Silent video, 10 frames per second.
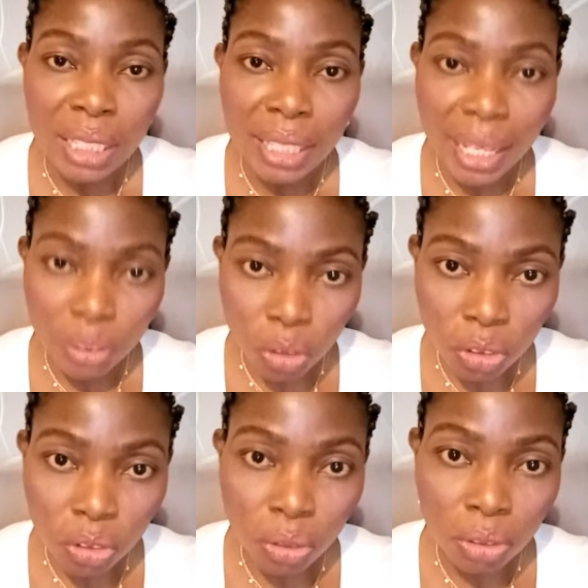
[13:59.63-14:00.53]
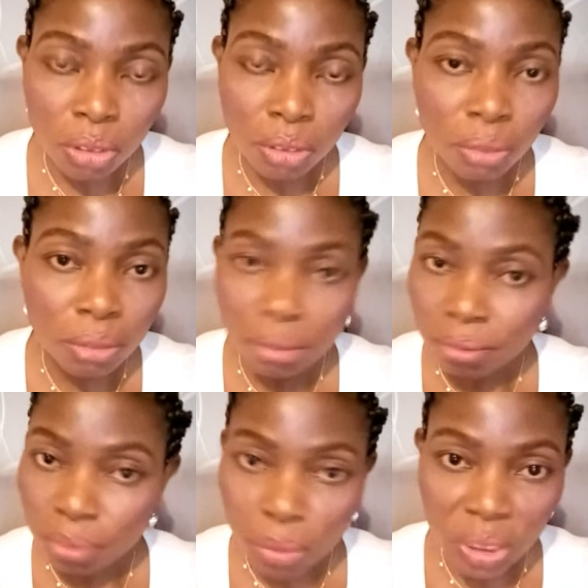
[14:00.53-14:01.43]
their doctor,
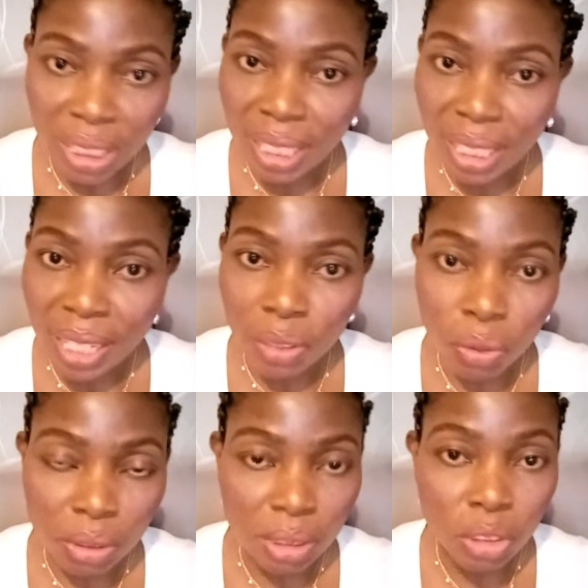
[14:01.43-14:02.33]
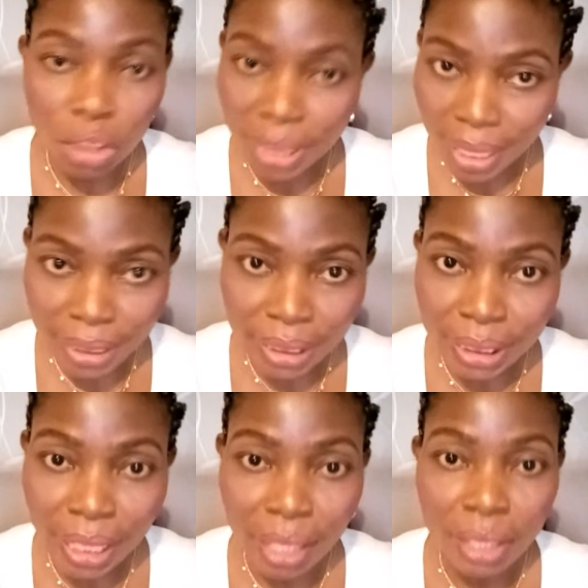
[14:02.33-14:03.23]
more than a nurse, their teacher.